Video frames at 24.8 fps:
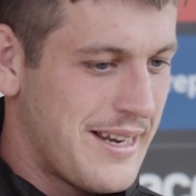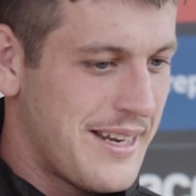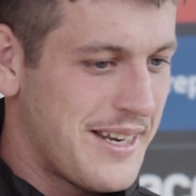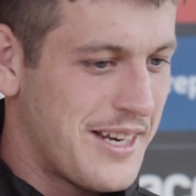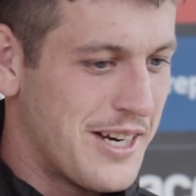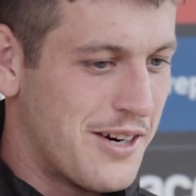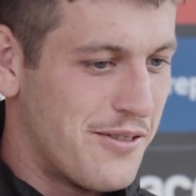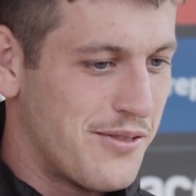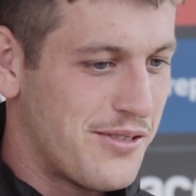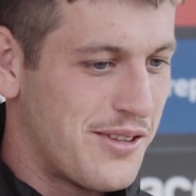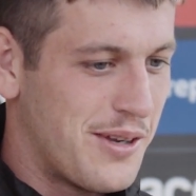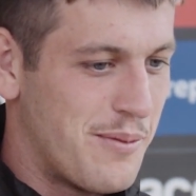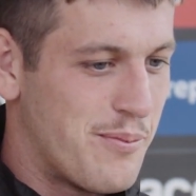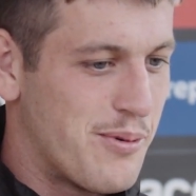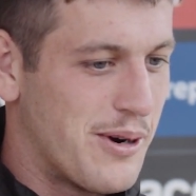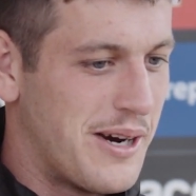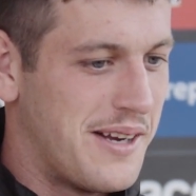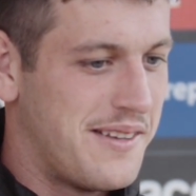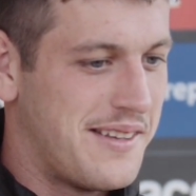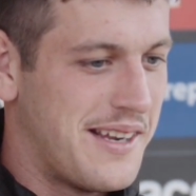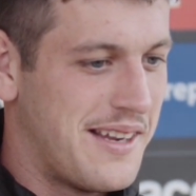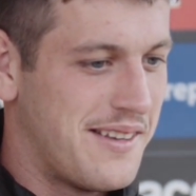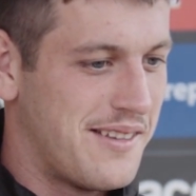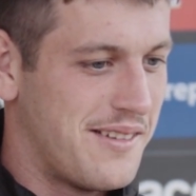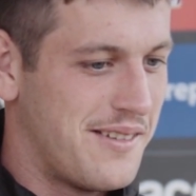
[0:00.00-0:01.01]
yeah, obviously
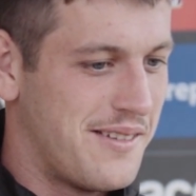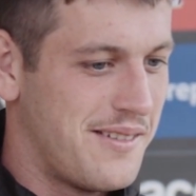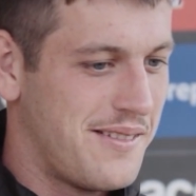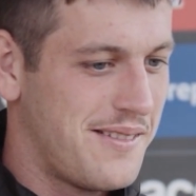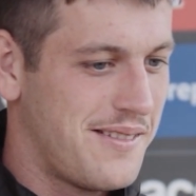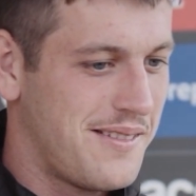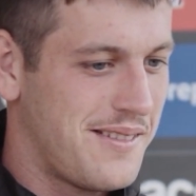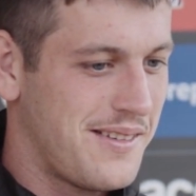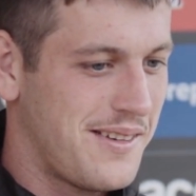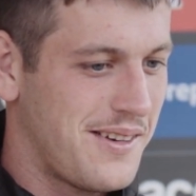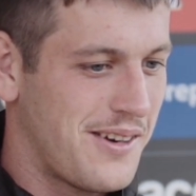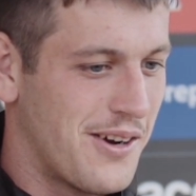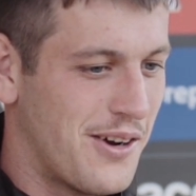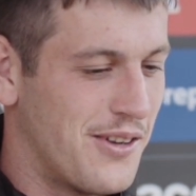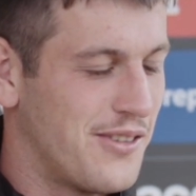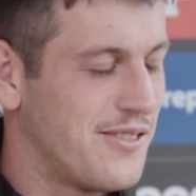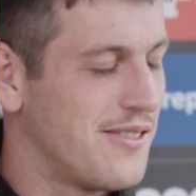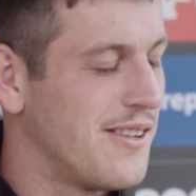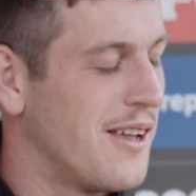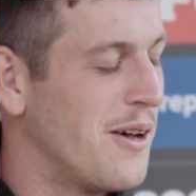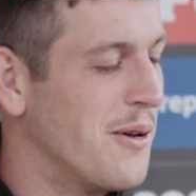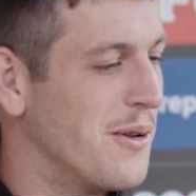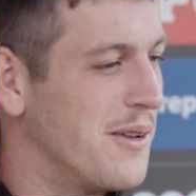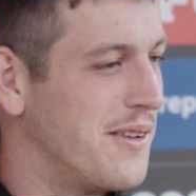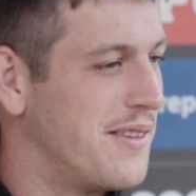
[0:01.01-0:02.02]
pre-season goes
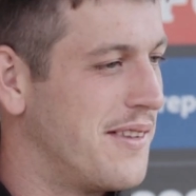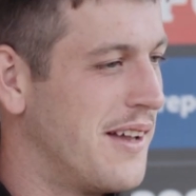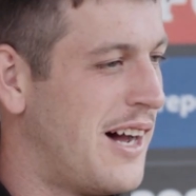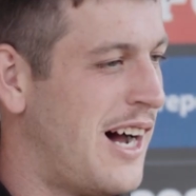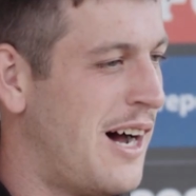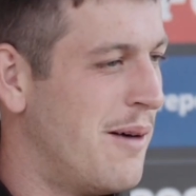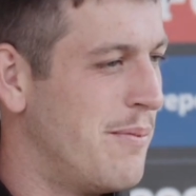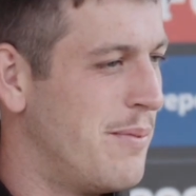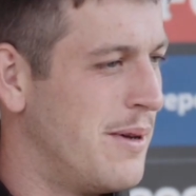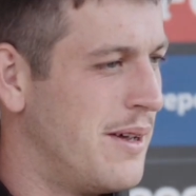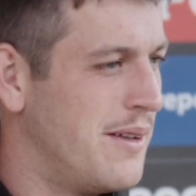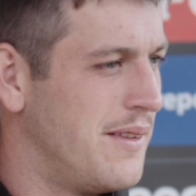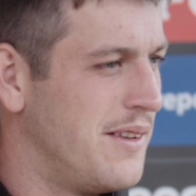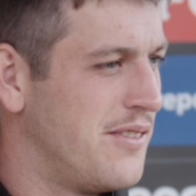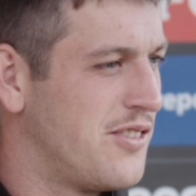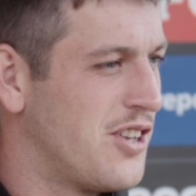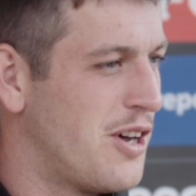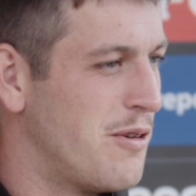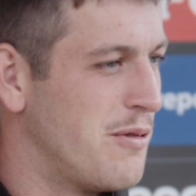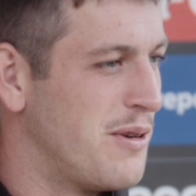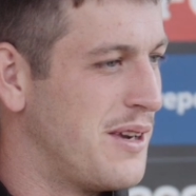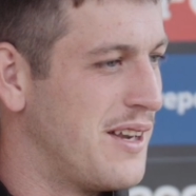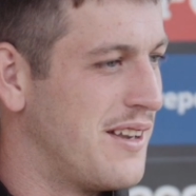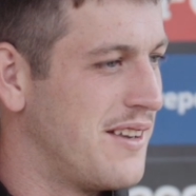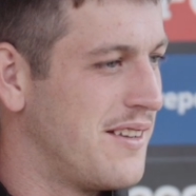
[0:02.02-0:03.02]
slow at the start, but this
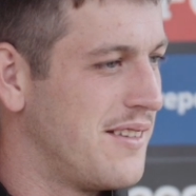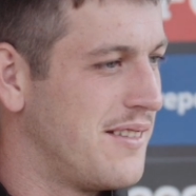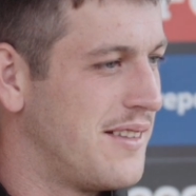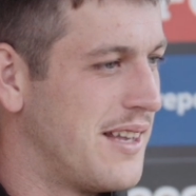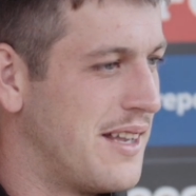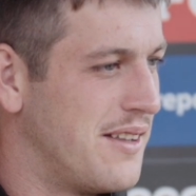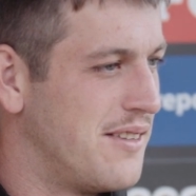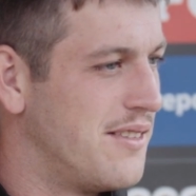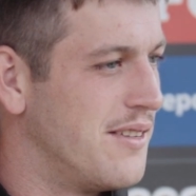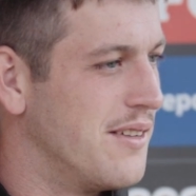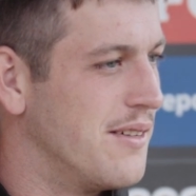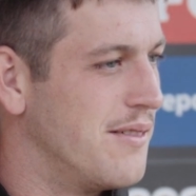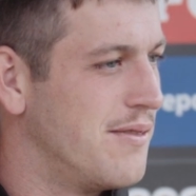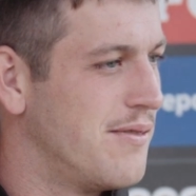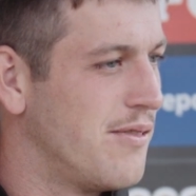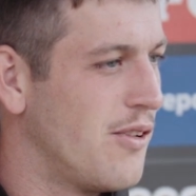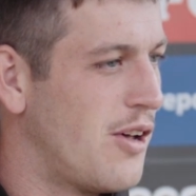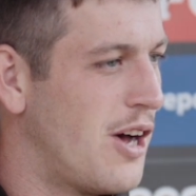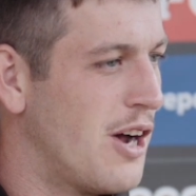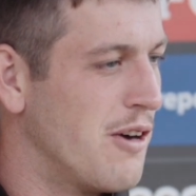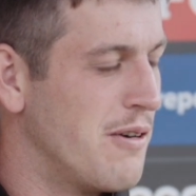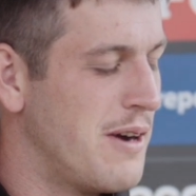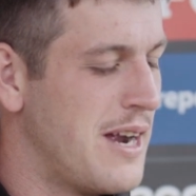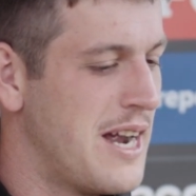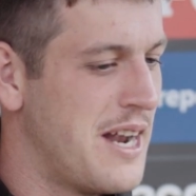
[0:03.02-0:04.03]
time it tends to
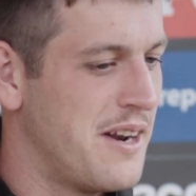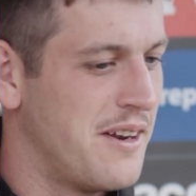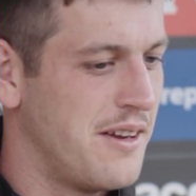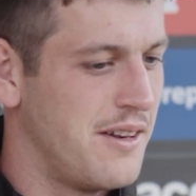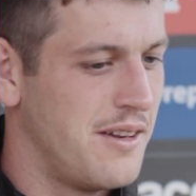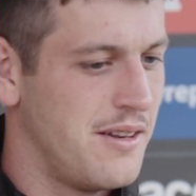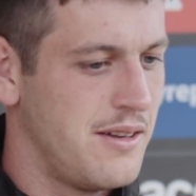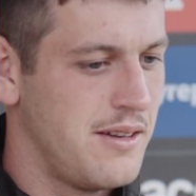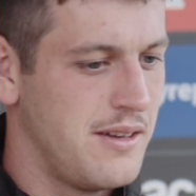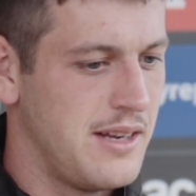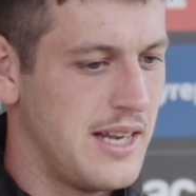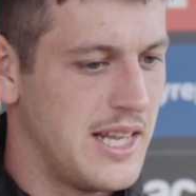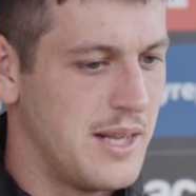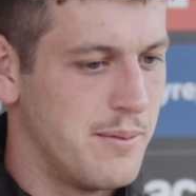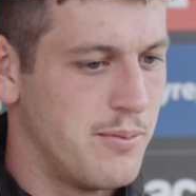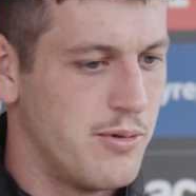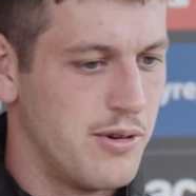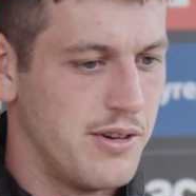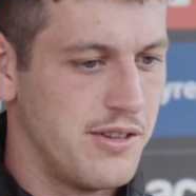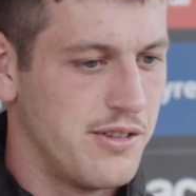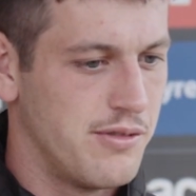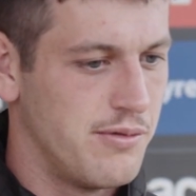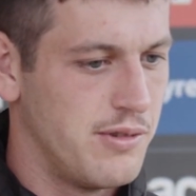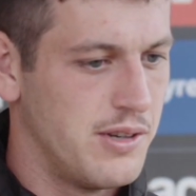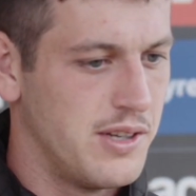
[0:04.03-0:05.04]
fly around. And yeah, the
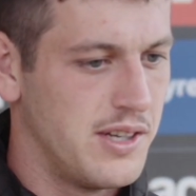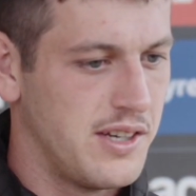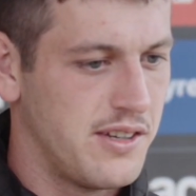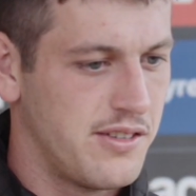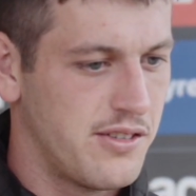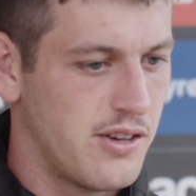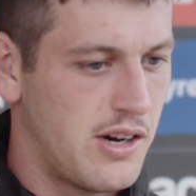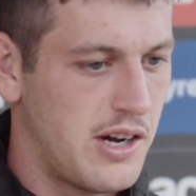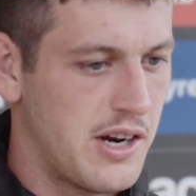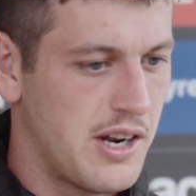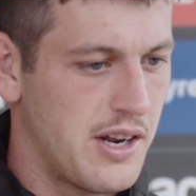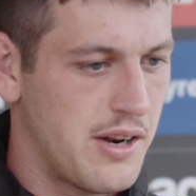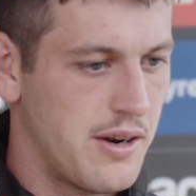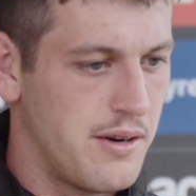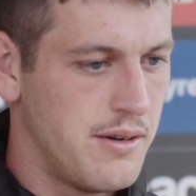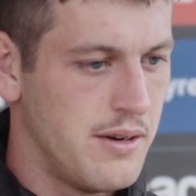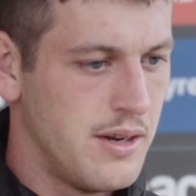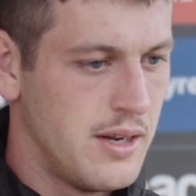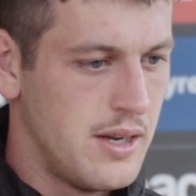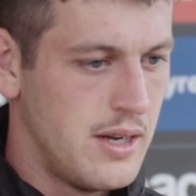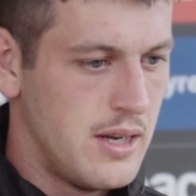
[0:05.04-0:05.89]
boys are really excited. And